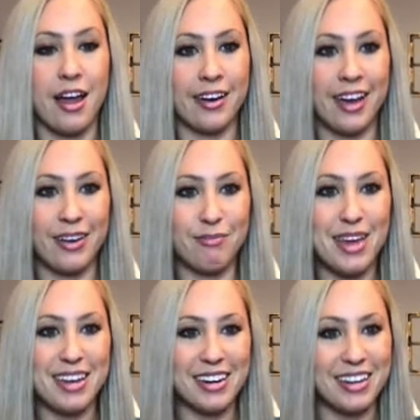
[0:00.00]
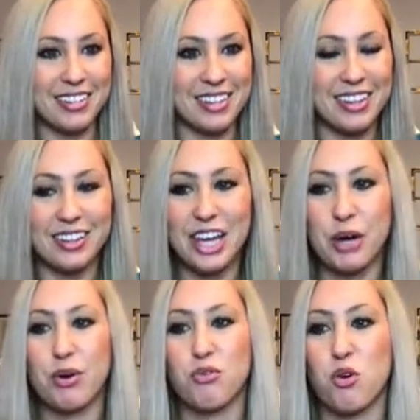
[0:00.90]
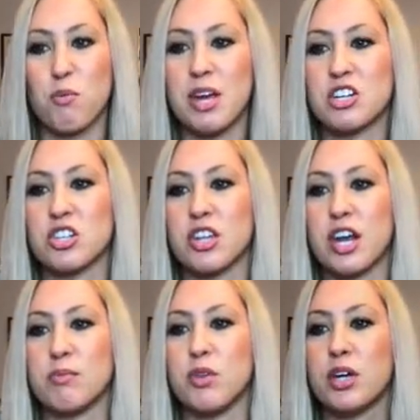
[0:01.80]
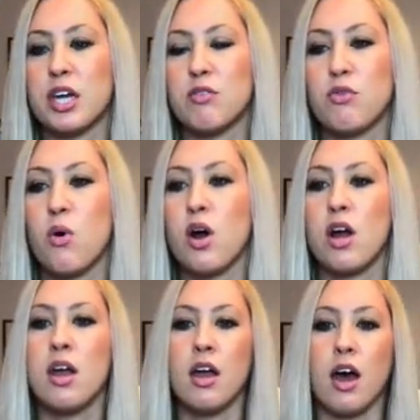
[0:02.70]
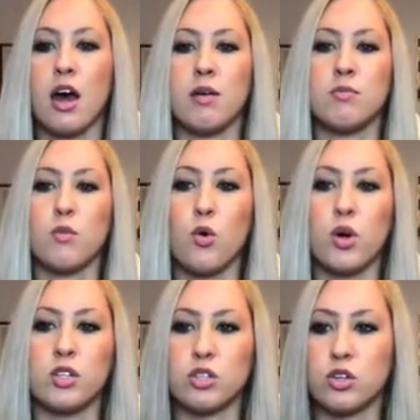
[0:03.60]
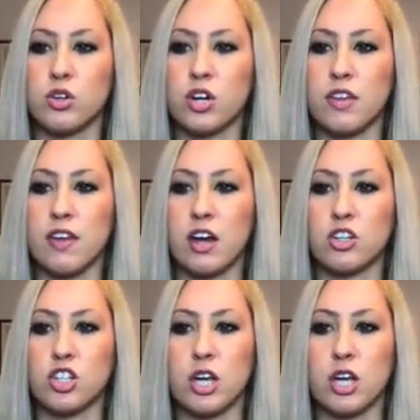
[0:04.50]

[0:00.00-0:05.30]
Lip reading: and make it into the liquid formation that I'm looking for, I'm going to create that shape.